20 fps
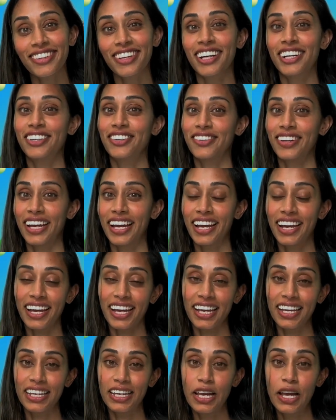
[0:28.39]

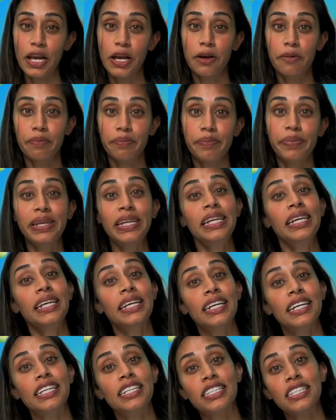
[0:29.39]
Okay.
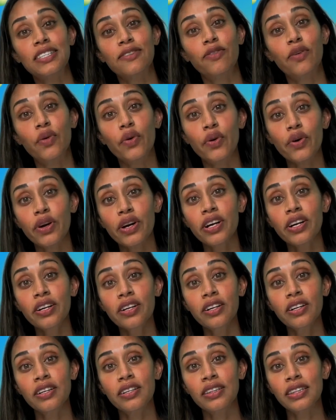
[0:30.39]
B is for,
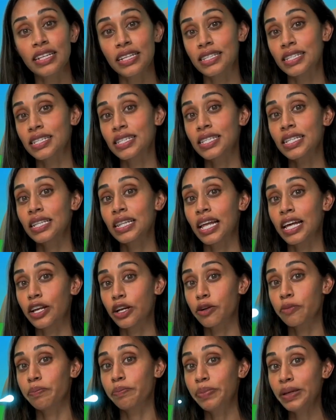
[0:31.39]
this is the
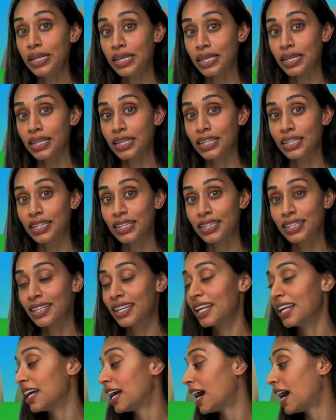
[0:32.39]
letter B.
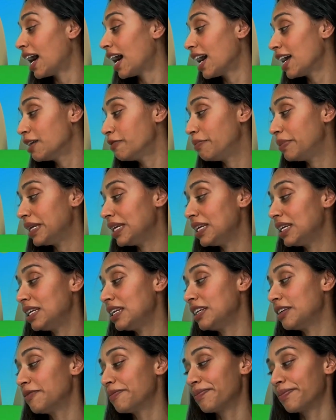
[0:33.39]
Hi,
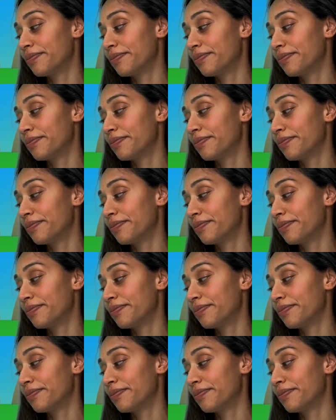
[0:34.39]
B.